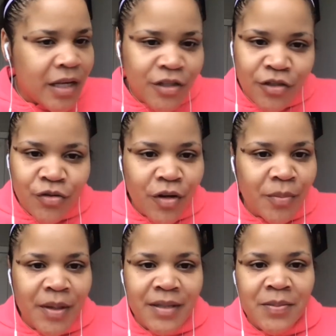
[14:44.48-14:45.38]
It's a strong
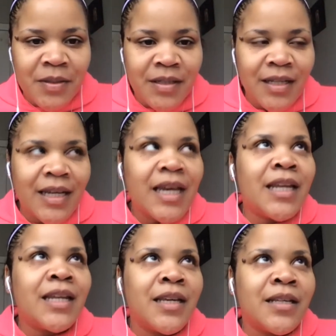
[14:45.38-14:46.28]
possibility.
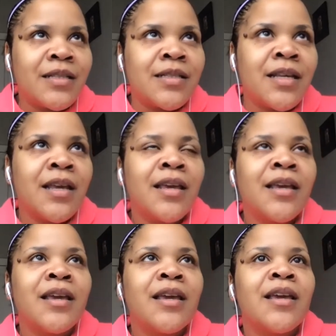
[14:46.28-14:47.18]
It is
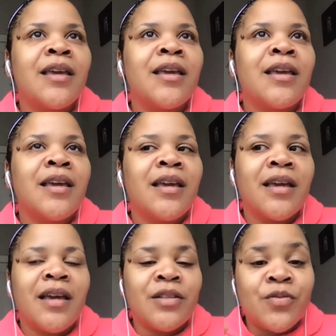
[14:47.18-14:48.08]

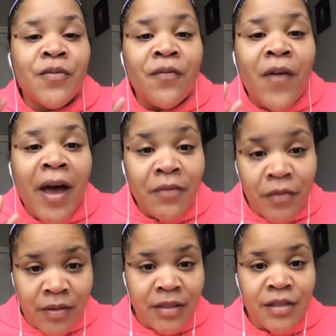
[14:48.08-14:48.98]
a
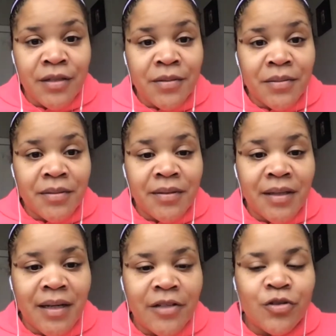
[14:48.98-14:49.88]
survival issue.
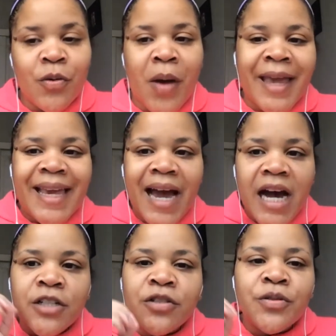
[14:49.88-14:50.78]
So I
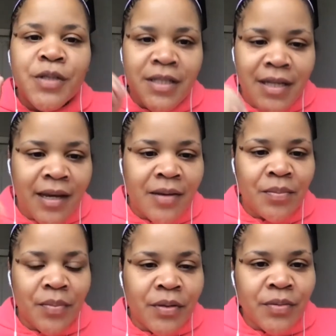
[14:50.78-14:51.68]
understand
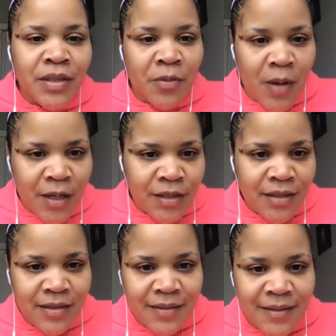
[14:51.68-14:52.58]
Booker T.
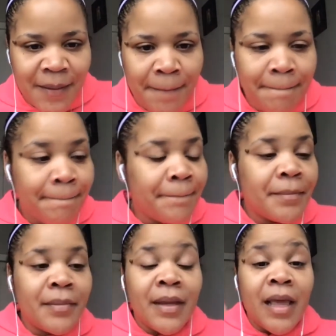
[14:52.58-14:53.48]
Washington.
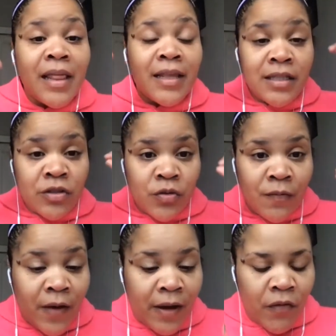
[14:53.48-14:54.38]
This is
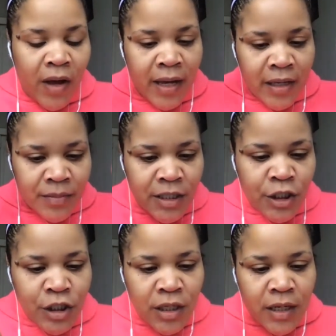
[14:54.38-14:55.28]
survival. I am
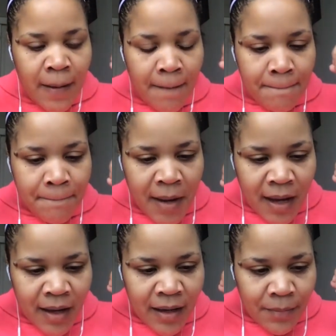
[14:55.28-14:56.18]
teaching
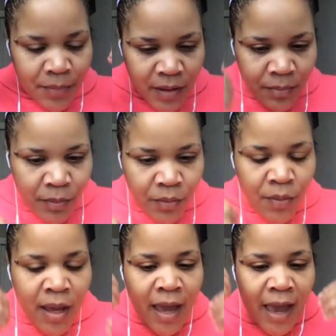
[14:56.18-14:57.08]
my people
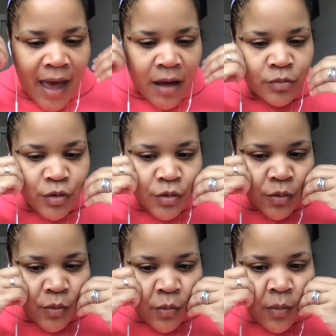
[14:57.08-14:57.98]
how
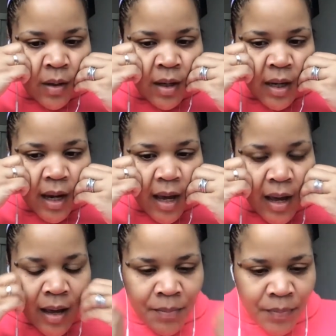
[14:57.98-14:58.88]
to
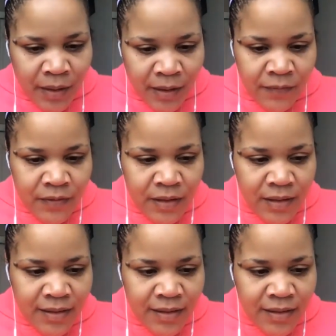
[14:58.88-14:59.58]
uplift